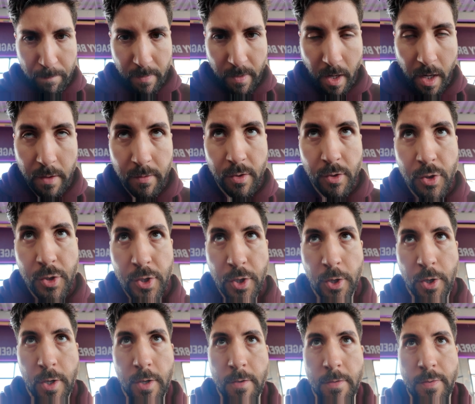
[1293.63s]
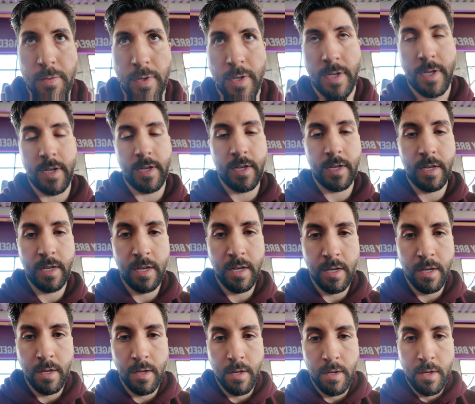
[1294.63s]
Not even sure if
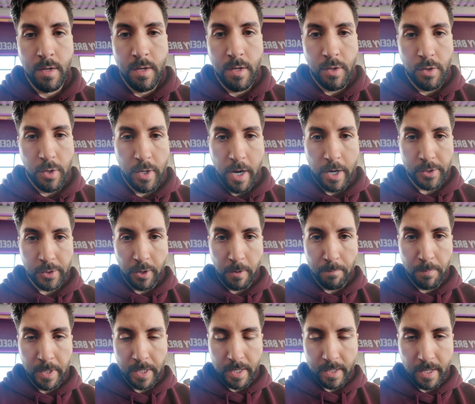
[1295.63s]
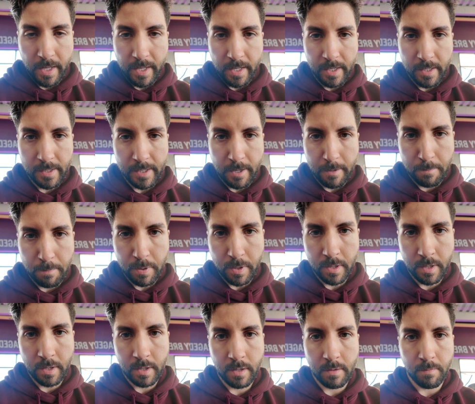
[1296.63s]
you guys are picking any of this up,
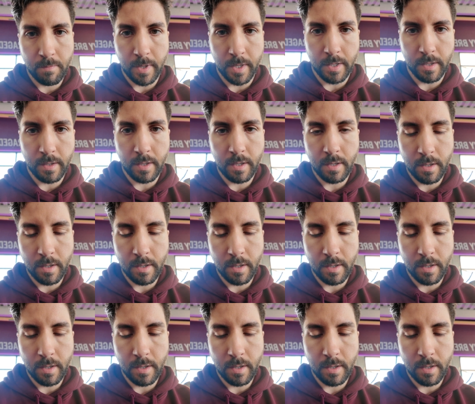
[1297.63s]
but